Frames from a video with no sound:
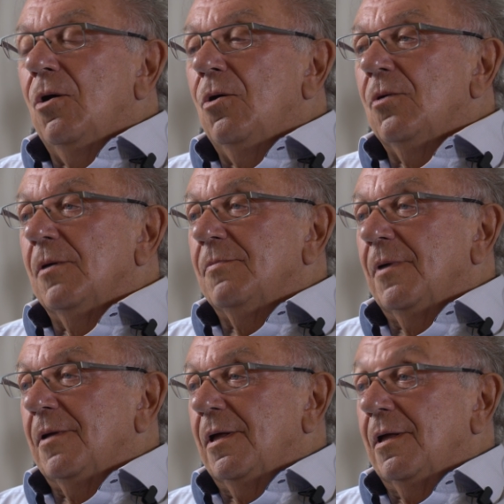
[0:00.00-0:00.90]

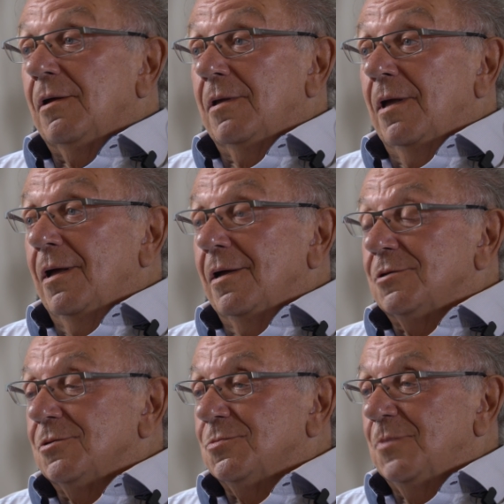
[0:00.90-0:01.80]
Oh, yeah,
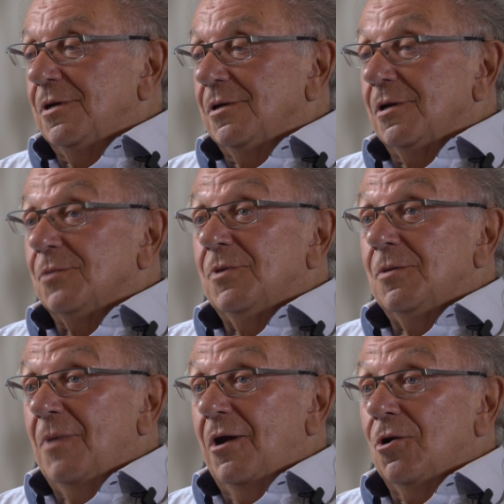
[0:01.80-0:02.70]
it's just been a
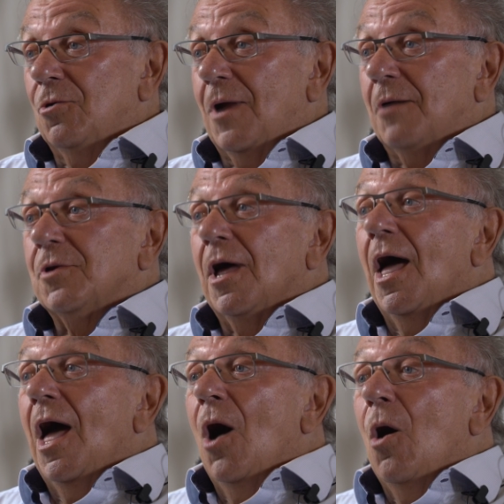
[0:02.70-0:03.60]
merry-go-round.
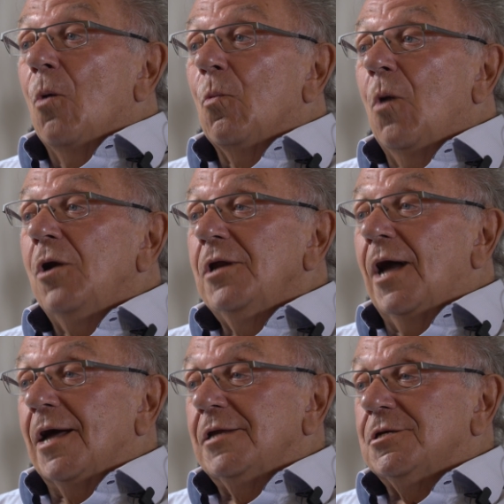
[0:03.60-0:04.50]
One
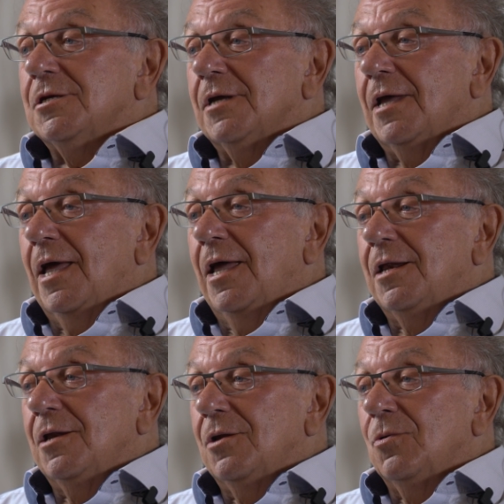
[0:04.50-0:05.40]
night
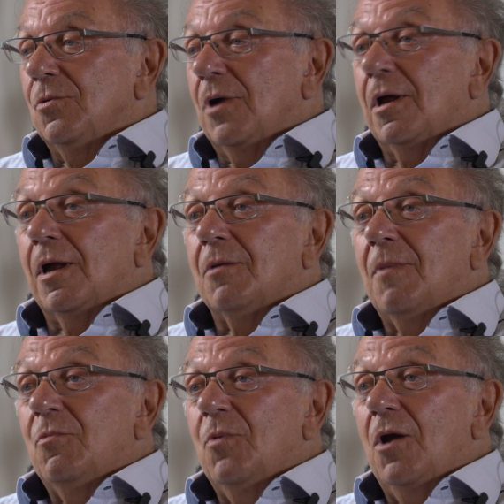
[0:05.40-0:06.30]
and I
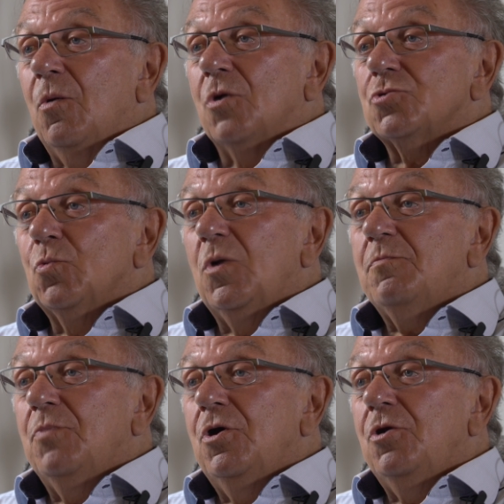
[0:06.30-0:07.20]
remember where it was,
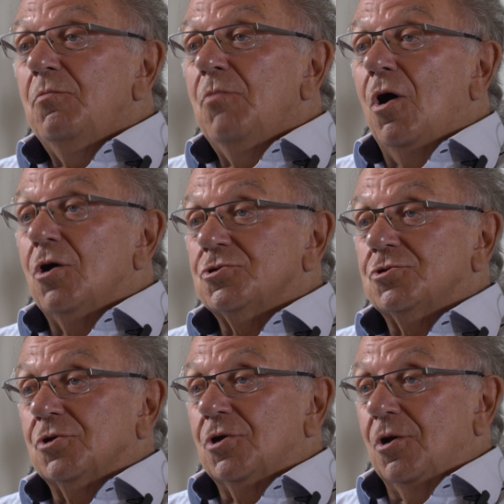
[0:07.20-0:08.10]
Whitburn and
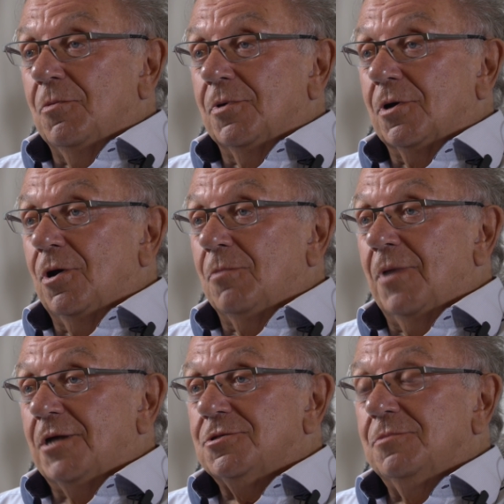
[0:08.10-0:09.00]
Marsden Club, God
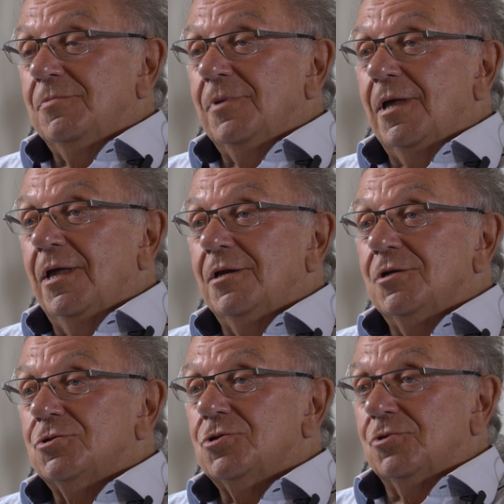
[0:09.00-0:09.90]
bless them, in
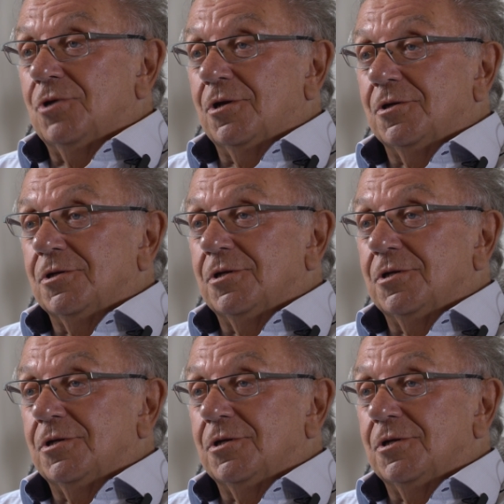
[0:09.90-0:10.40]
Sunderland,